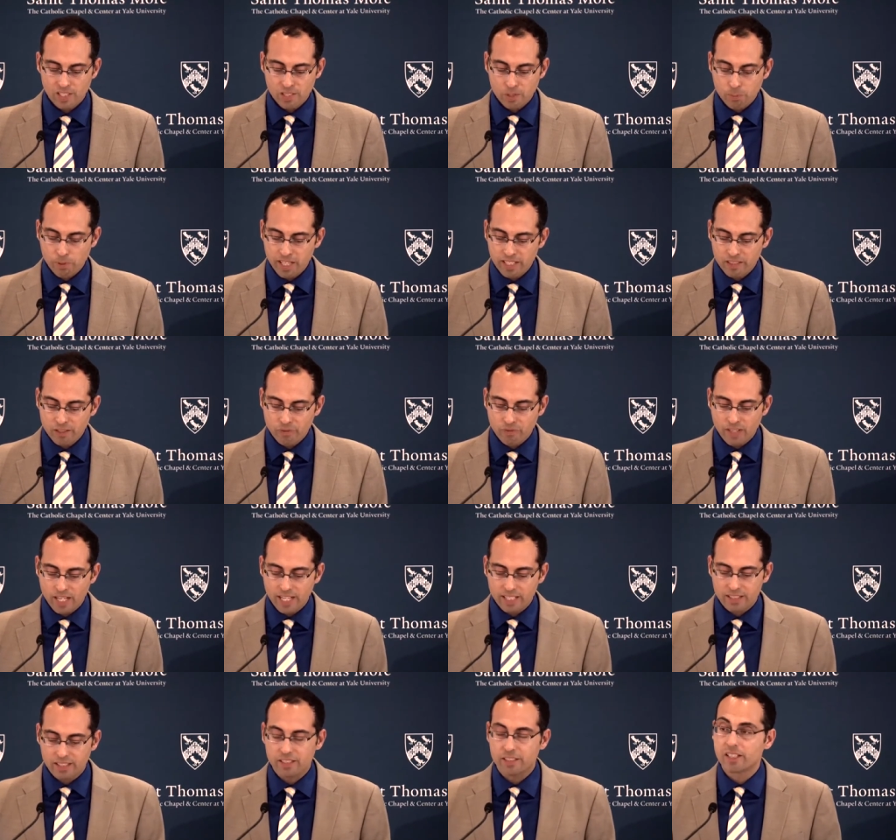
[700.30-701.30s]
Despite the
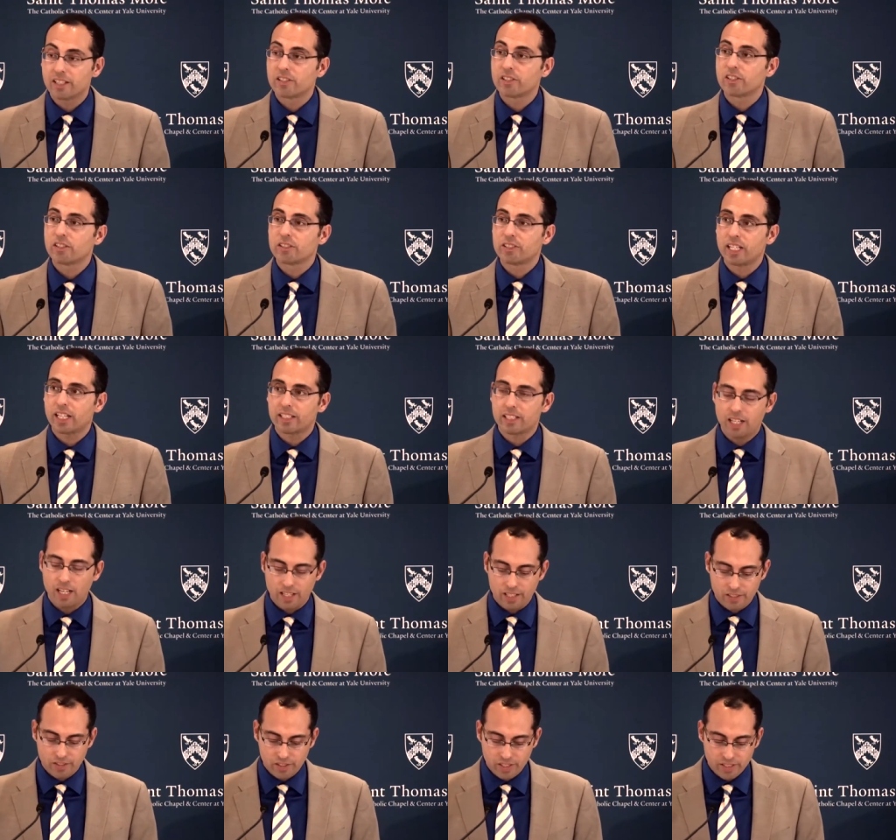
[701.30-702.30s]
fact that digital
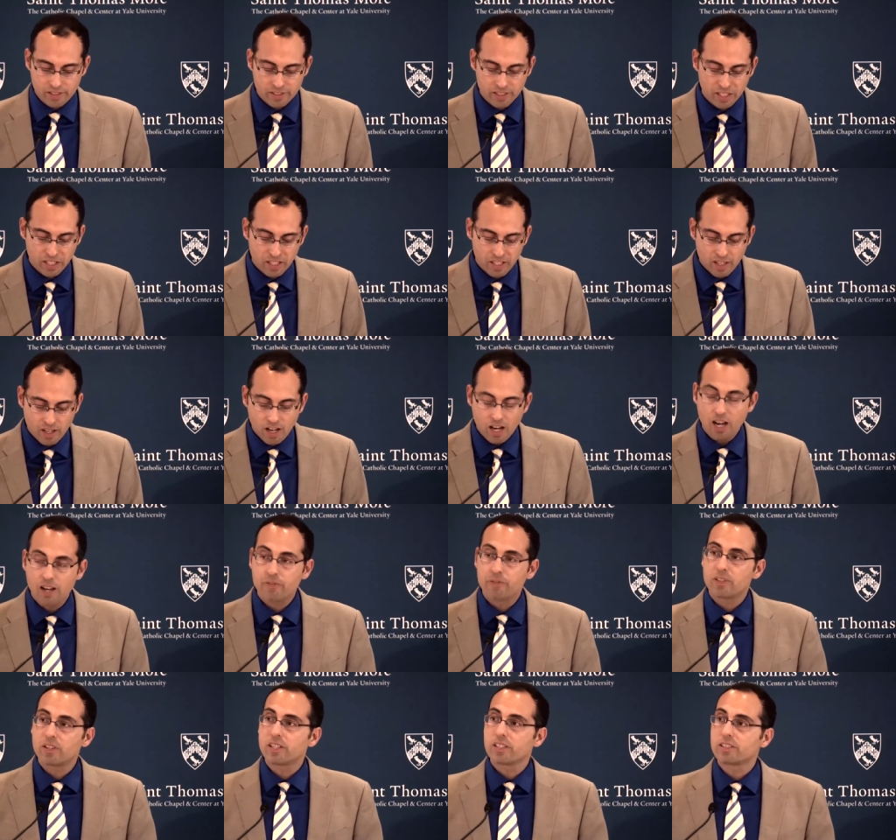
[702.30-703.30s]
technologies
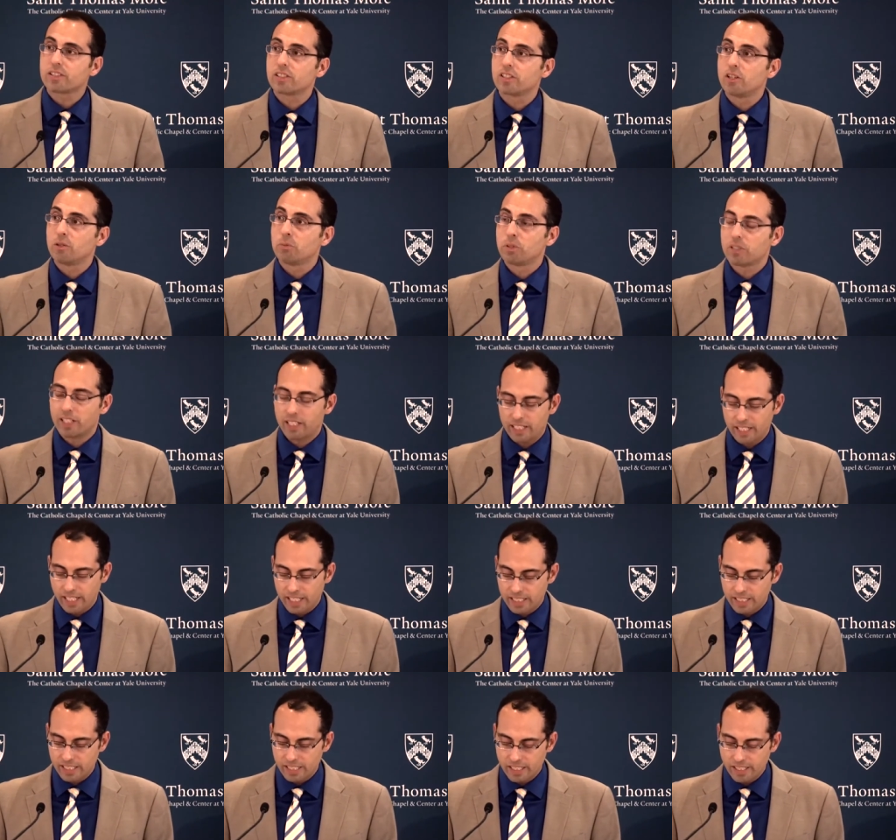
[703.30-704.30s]
offer us global
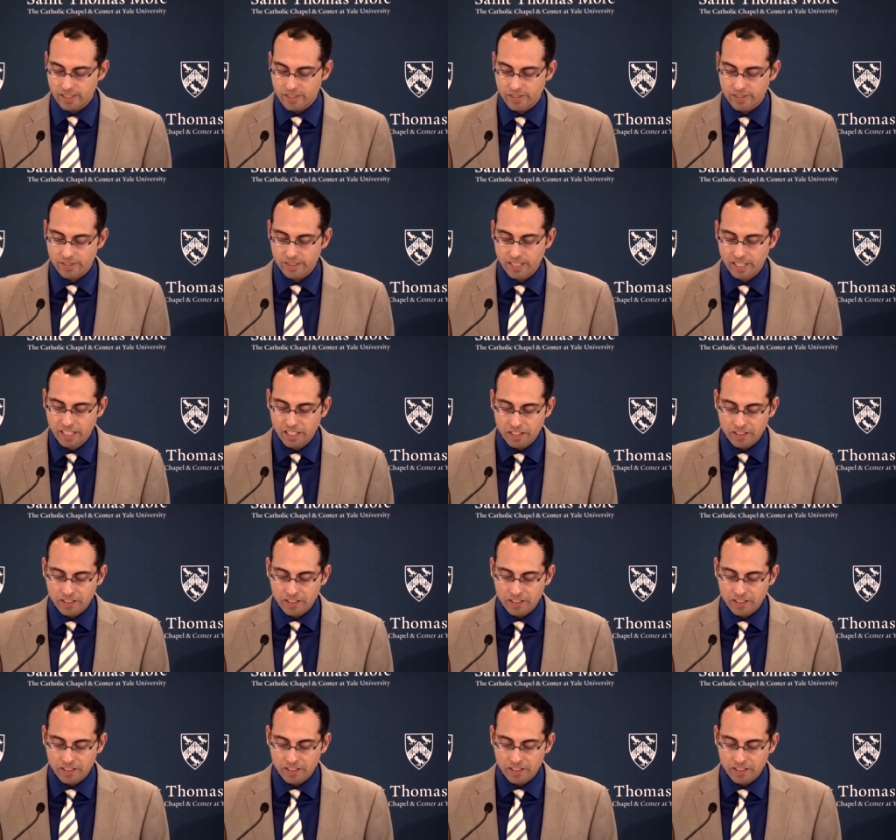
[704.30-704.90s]
connectedness,